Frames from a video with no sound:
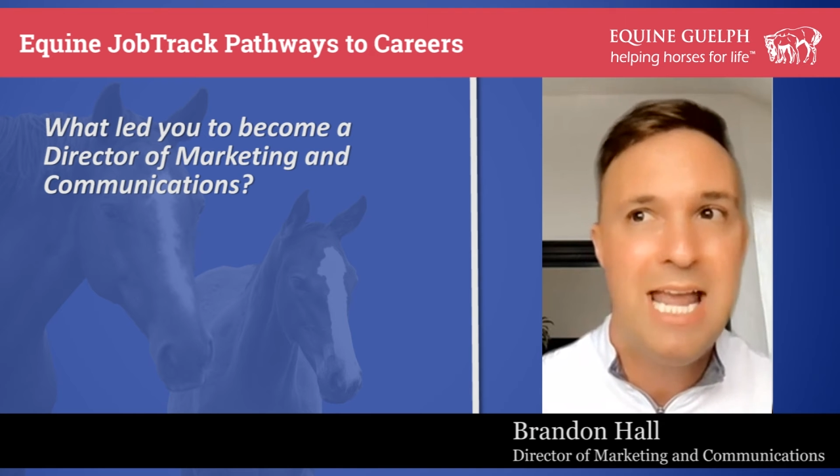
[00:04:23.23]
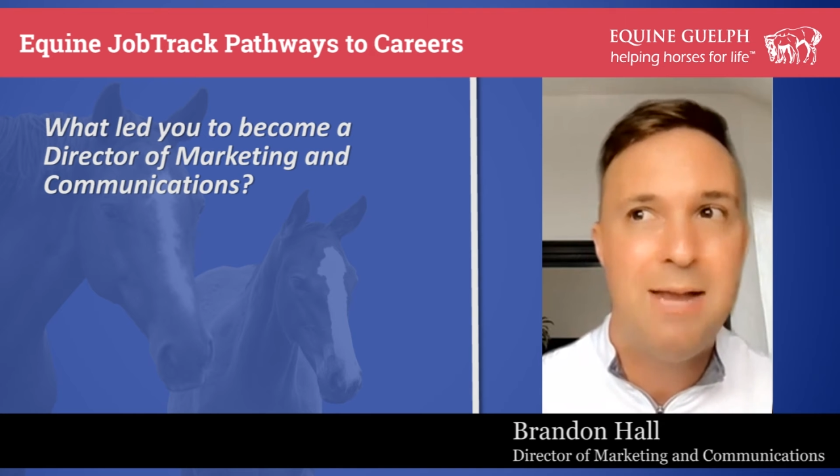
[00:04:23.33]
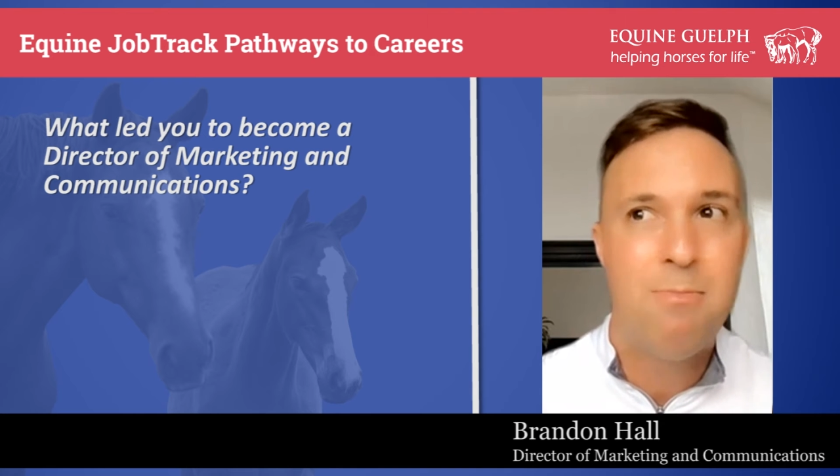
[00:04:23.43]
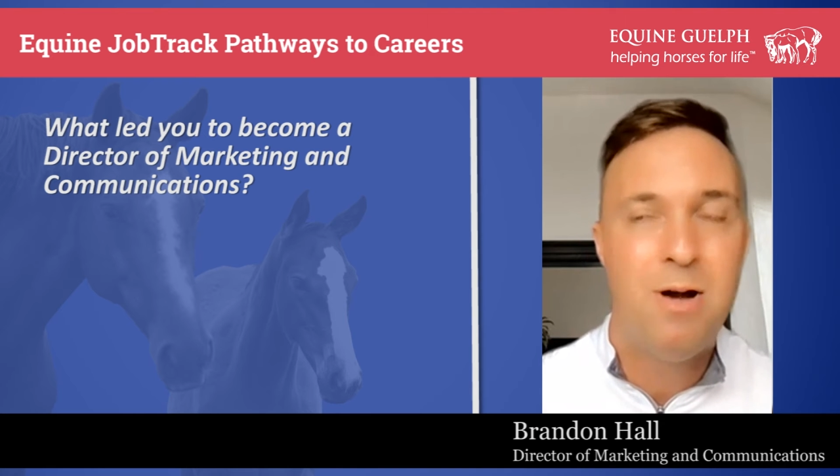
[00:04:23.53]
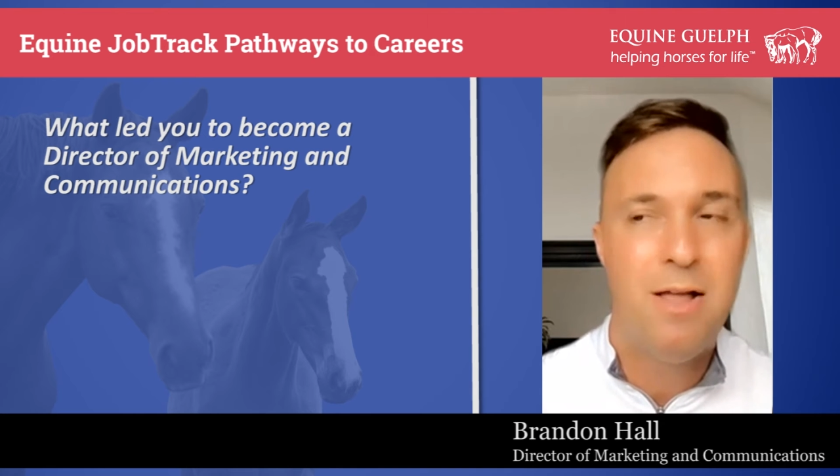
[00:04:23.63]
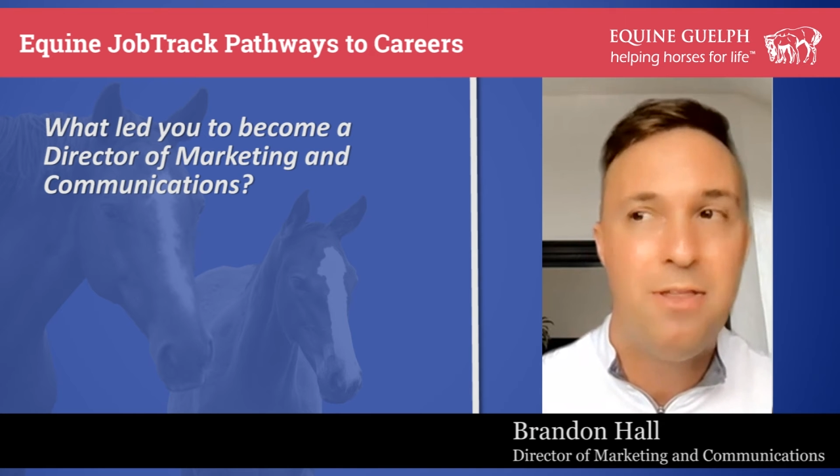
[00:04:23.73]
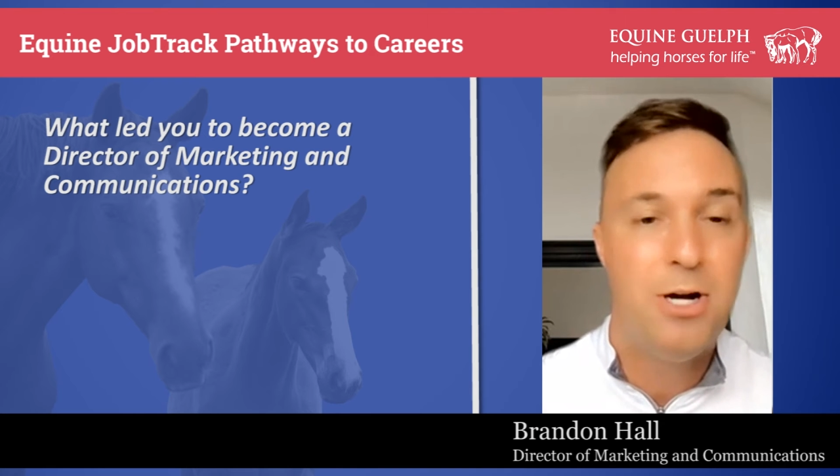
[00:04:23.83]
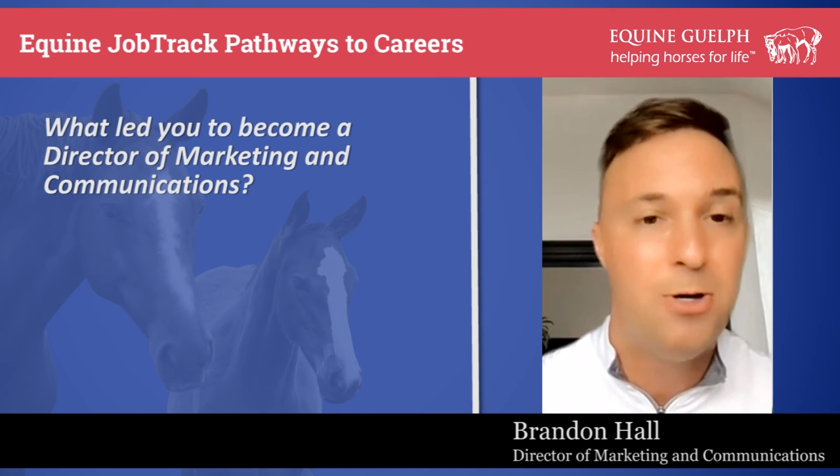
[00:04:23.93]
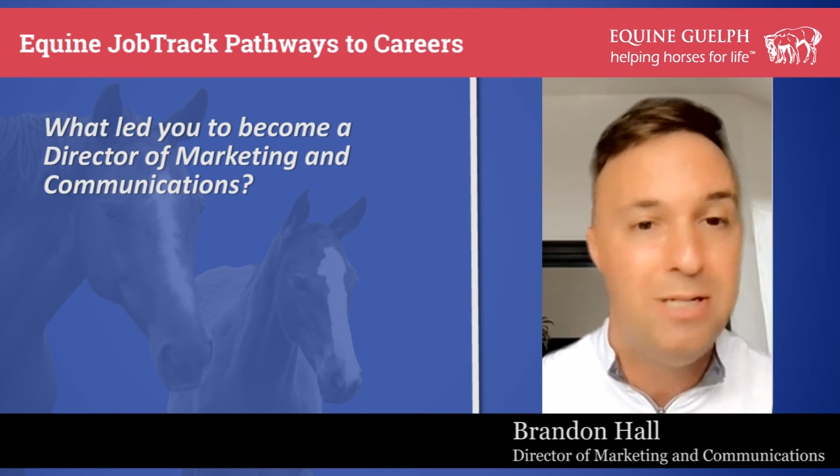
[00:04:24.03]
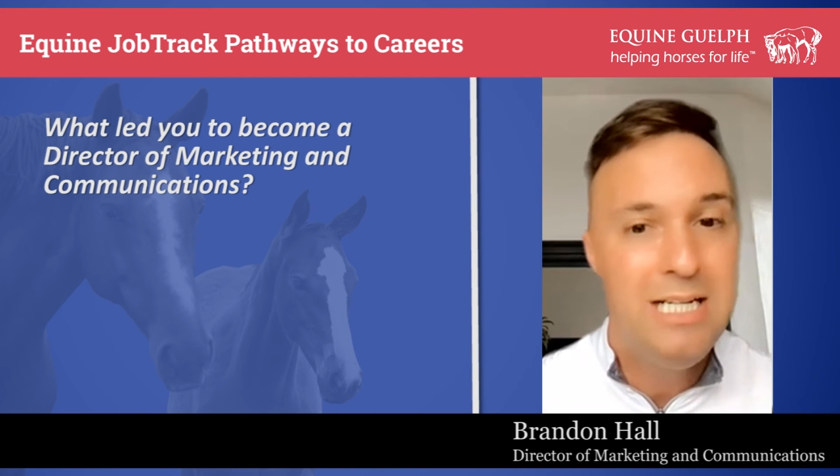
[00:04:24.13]
came
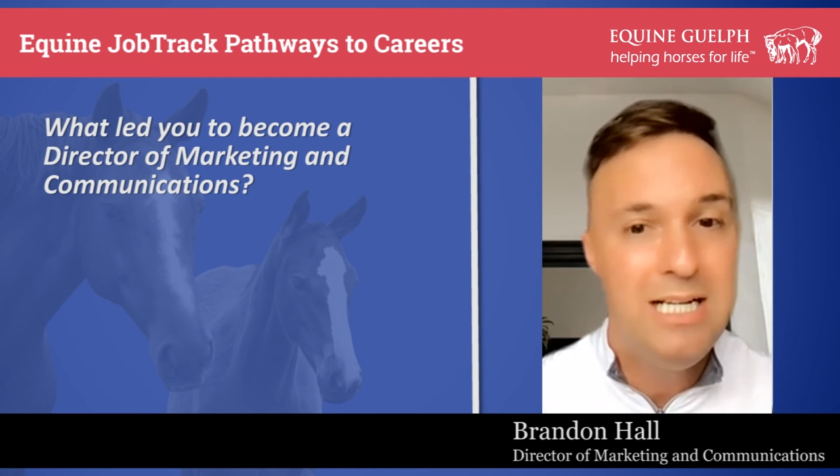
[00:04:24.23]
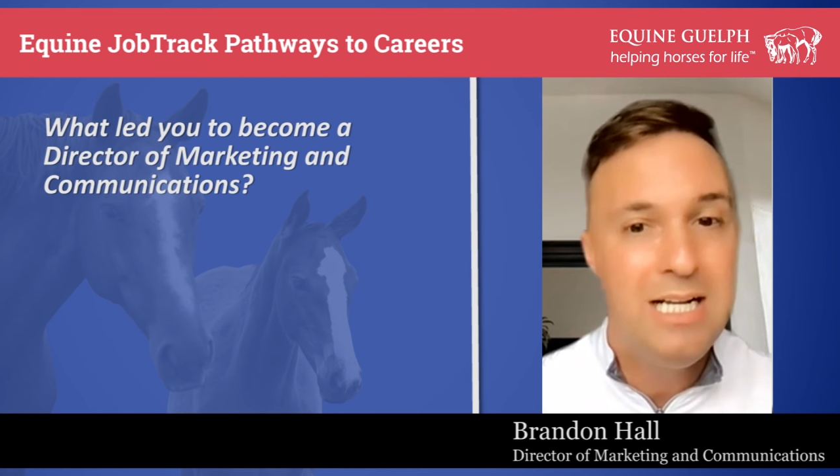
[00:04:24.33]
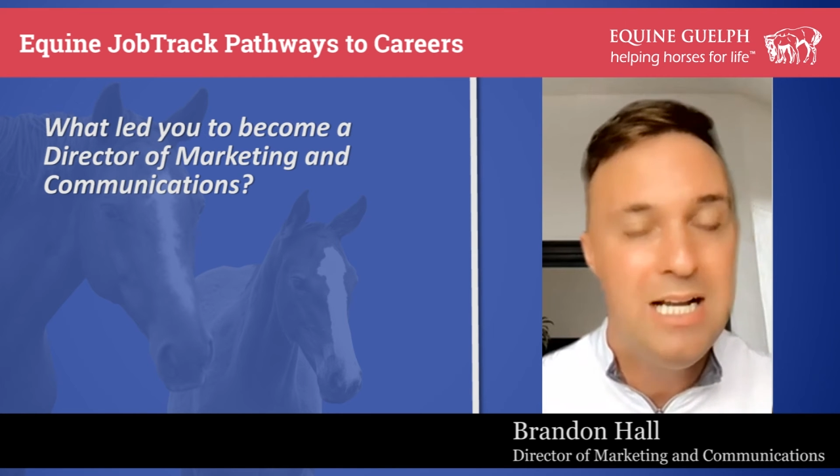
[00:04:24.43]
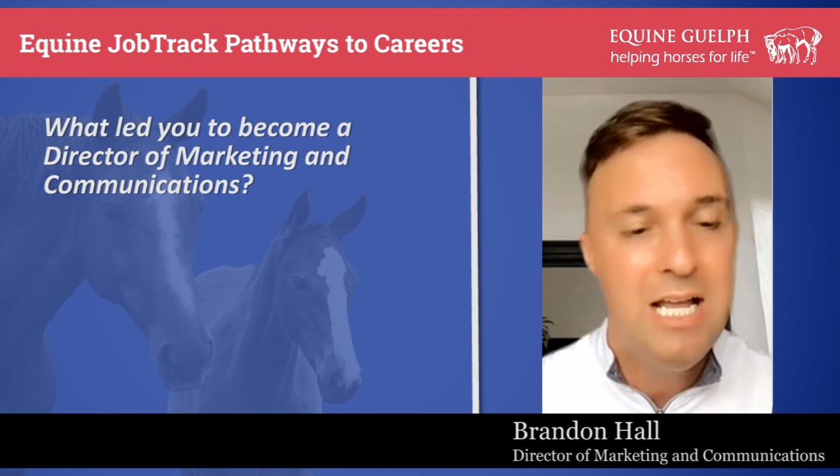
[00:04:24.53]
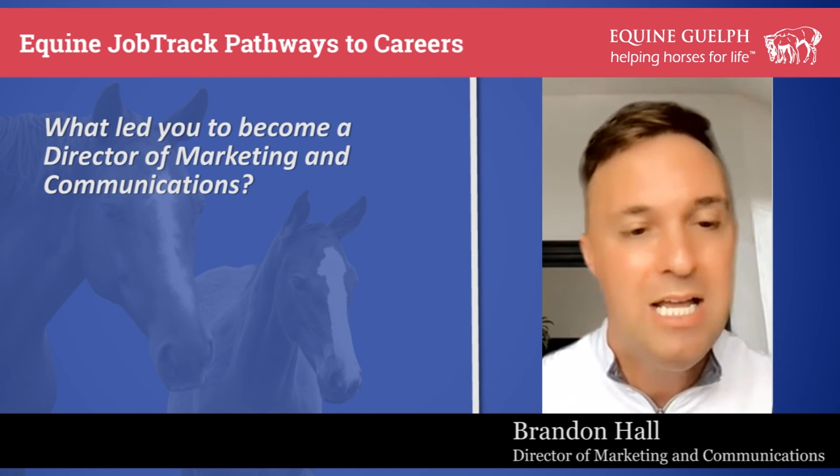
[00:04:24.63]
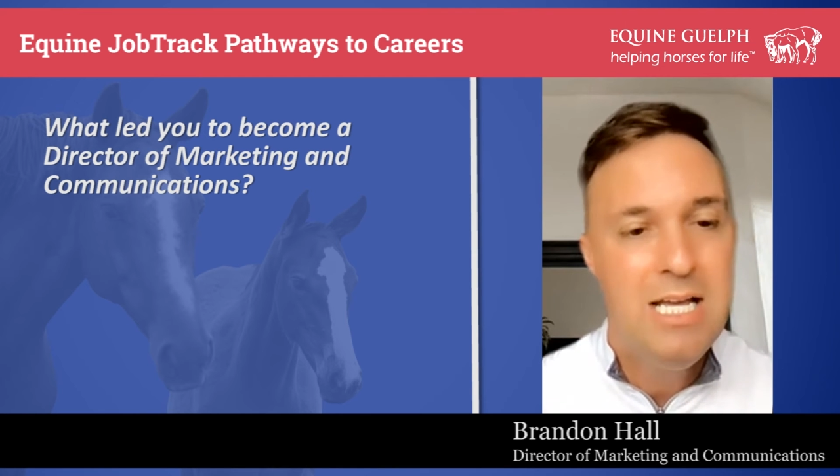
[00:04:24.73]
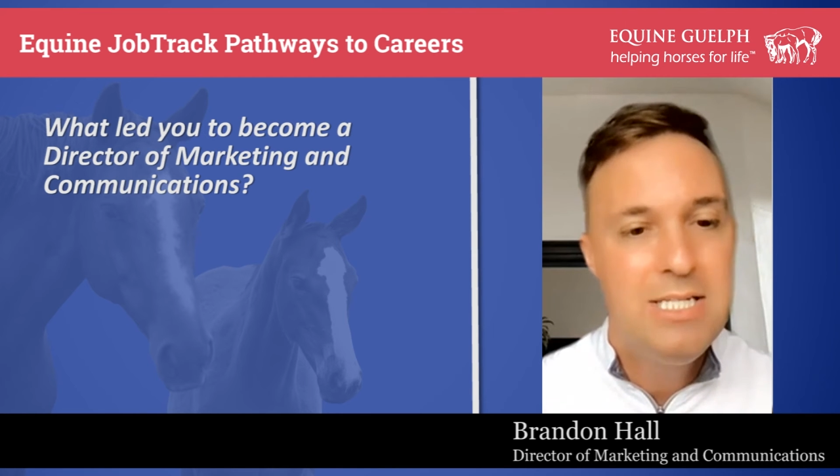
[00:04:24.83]
with OE